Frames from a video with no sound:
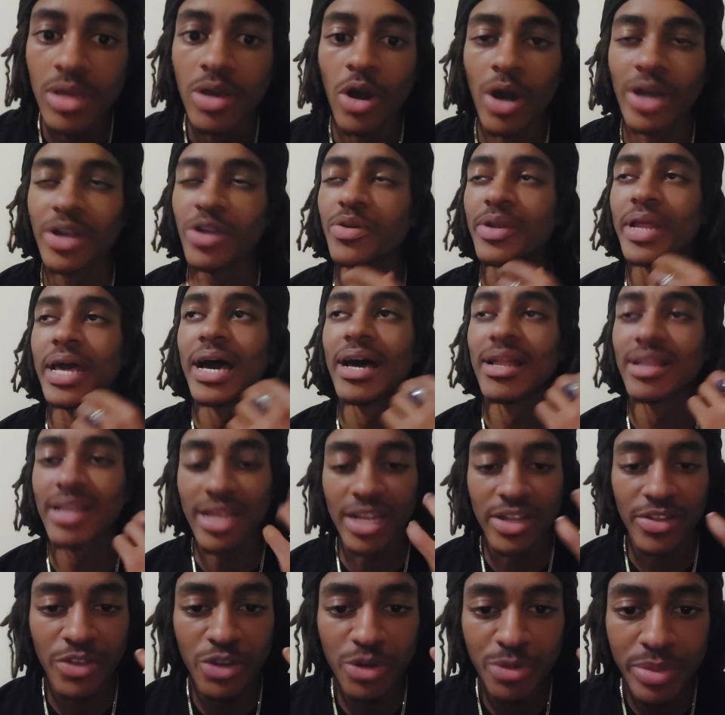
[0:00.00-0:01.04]
I know that a
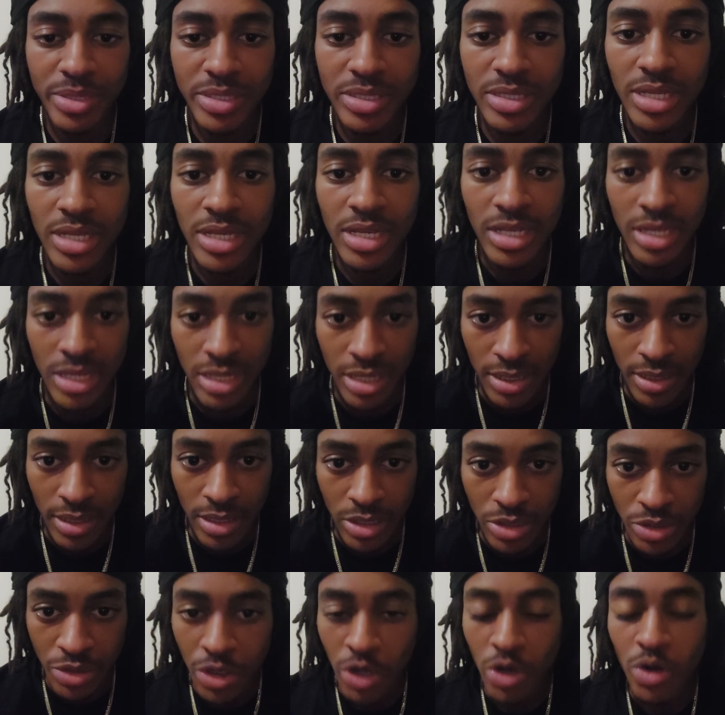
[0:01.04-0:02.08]
lot of humans
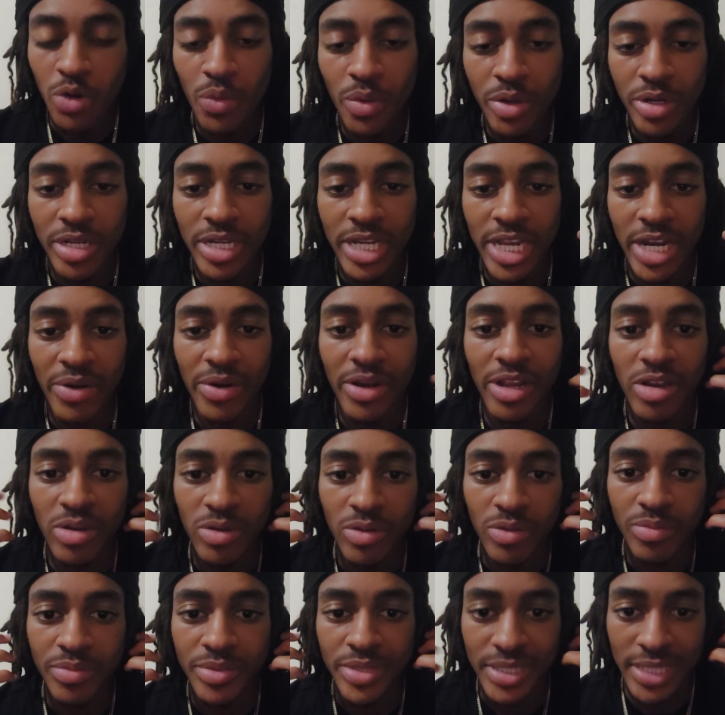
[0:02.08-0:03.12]
don't want to carry
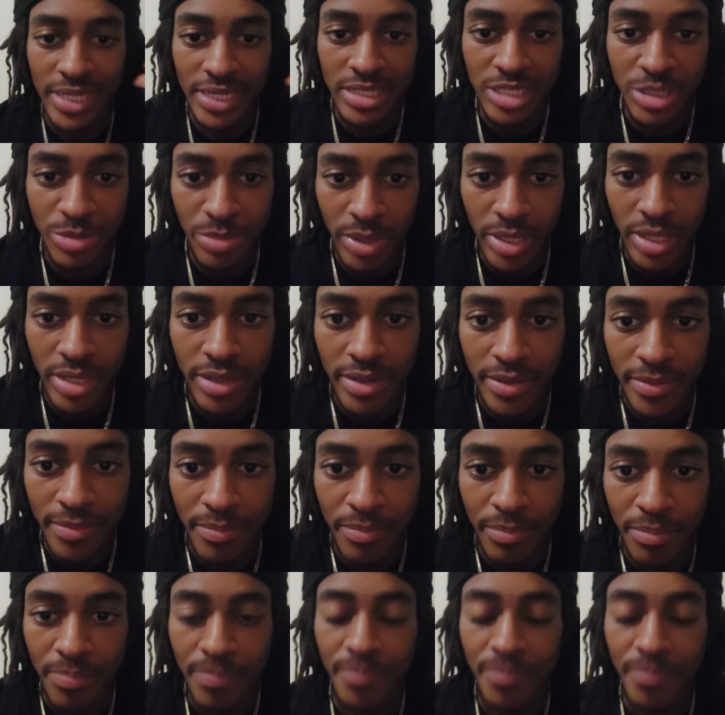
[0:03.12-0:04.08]
out Satan's plan.